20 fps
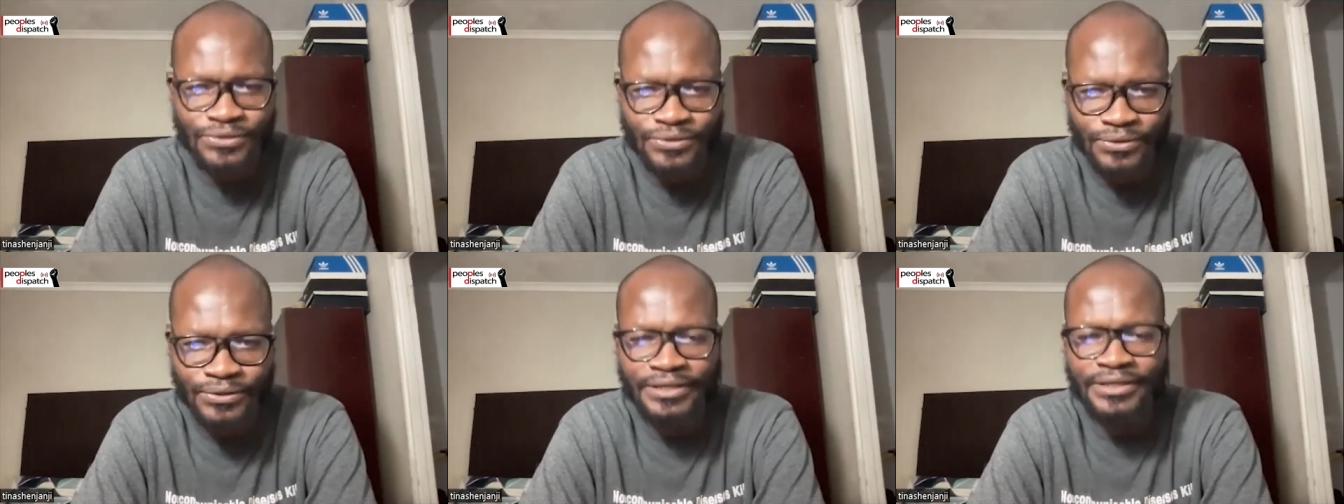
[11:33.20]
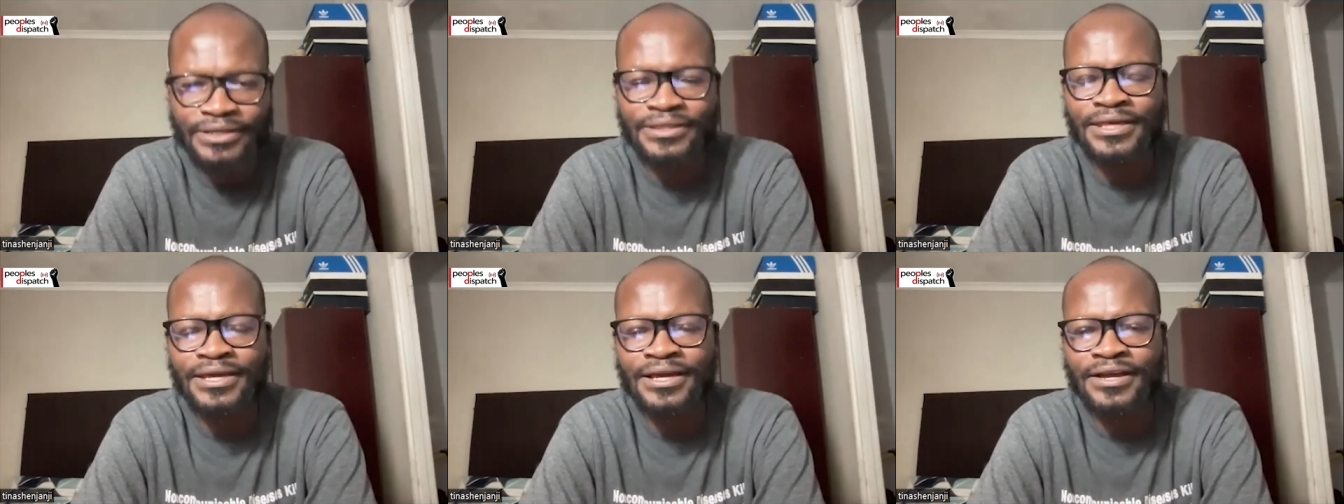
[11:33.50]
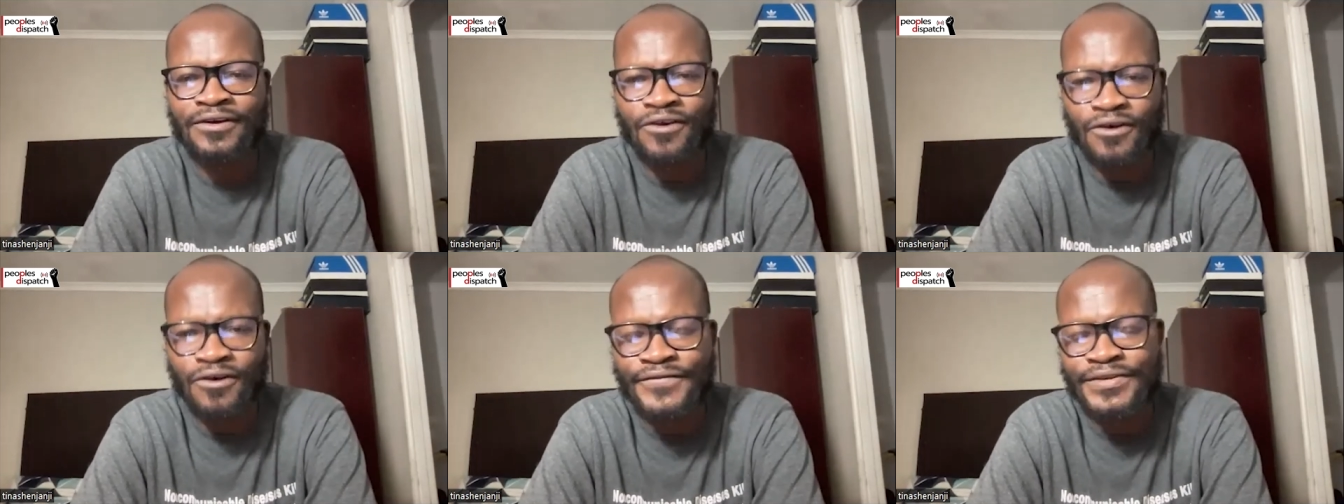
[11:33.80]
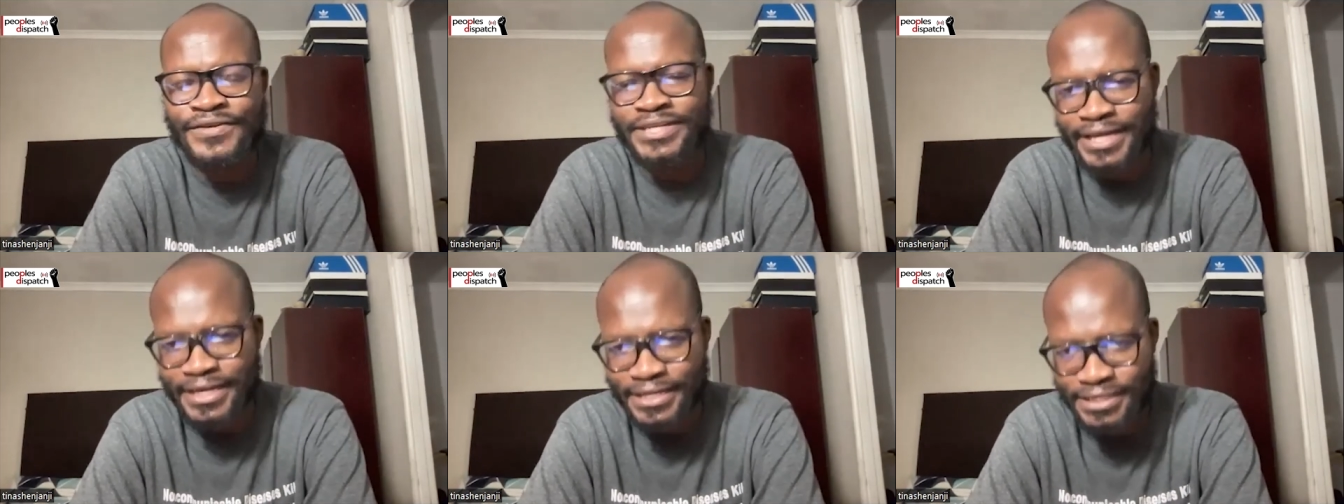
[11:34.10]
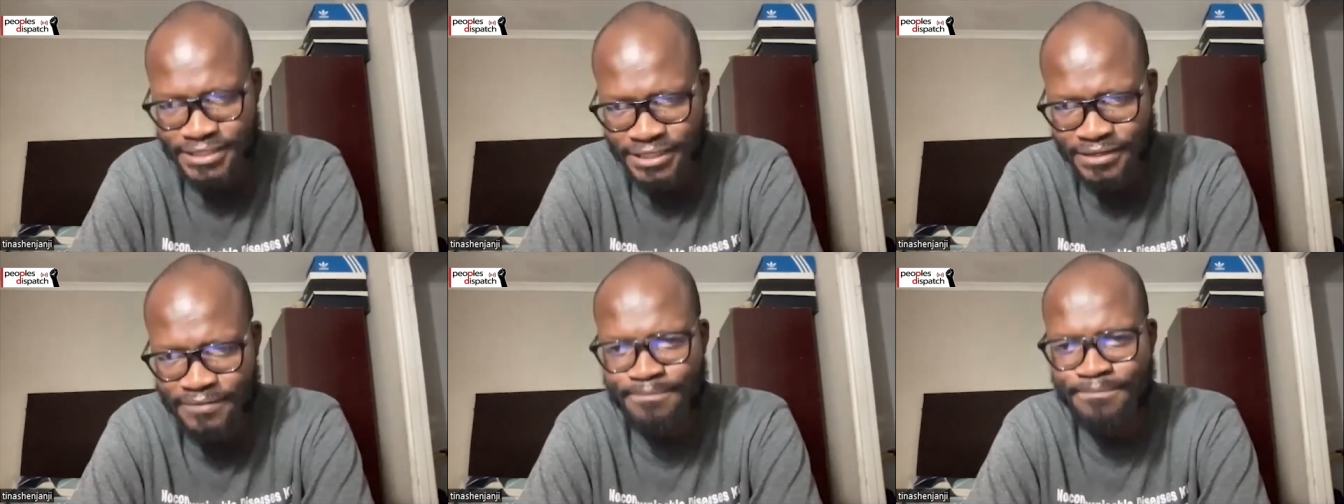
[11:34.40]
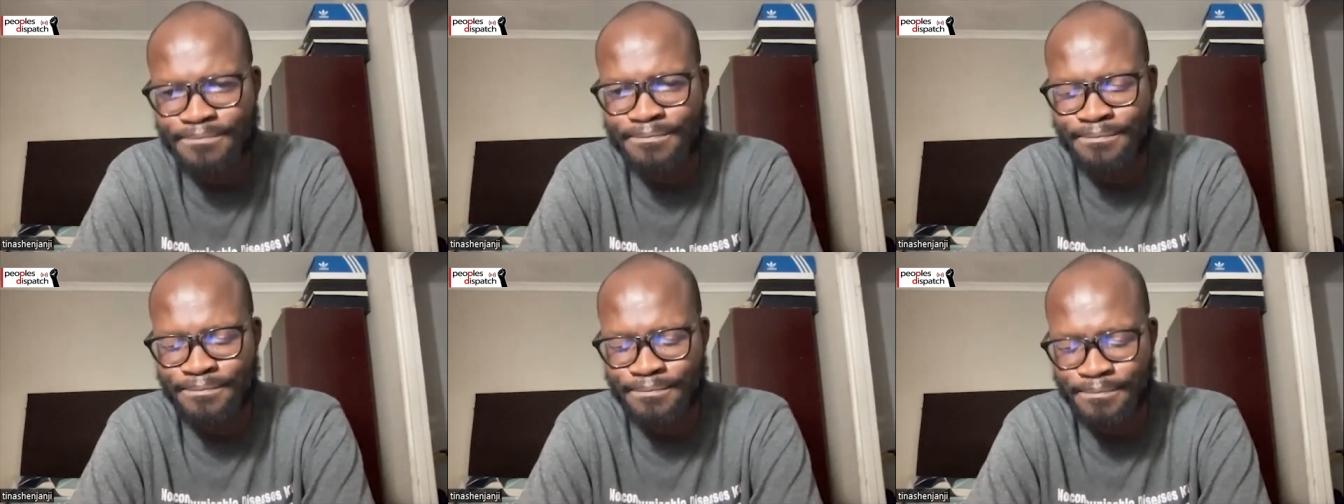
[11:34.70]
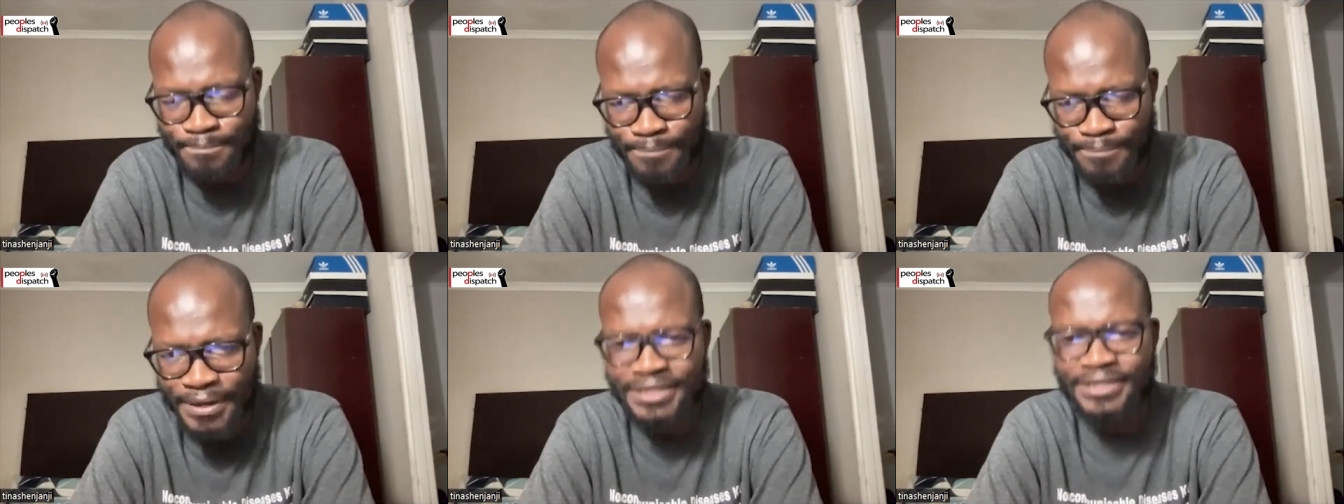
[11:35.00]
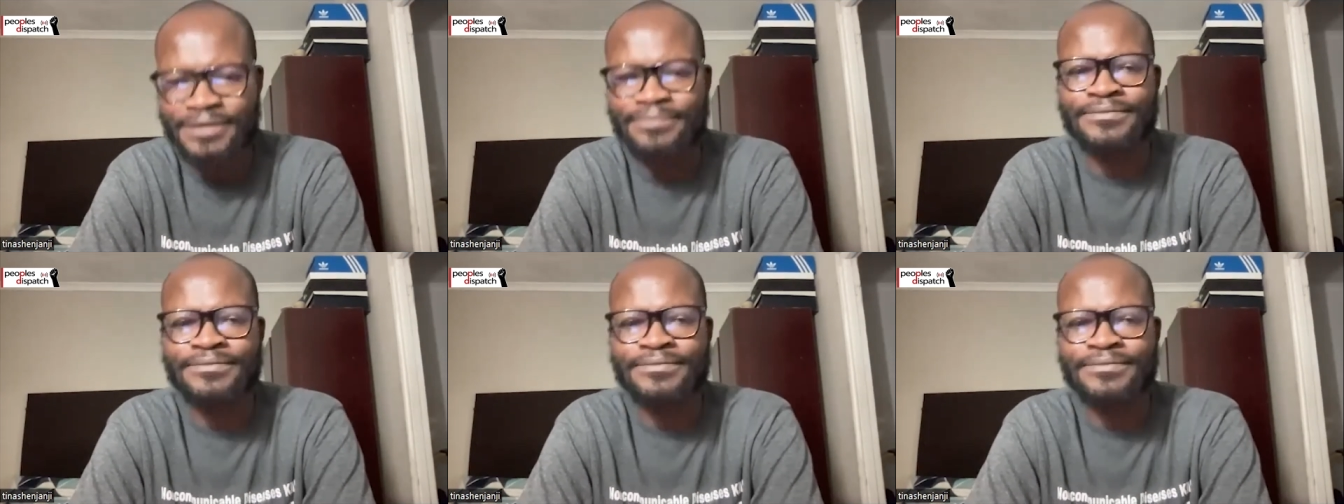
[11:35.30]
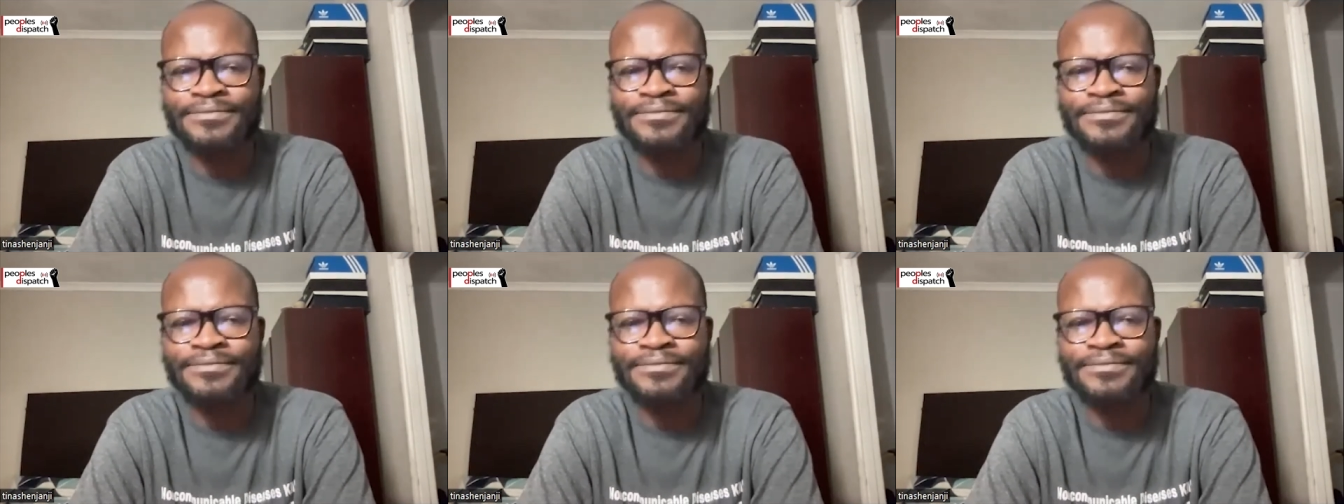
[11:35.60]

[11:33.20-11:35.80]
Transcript: during the COVID 19 pandemic?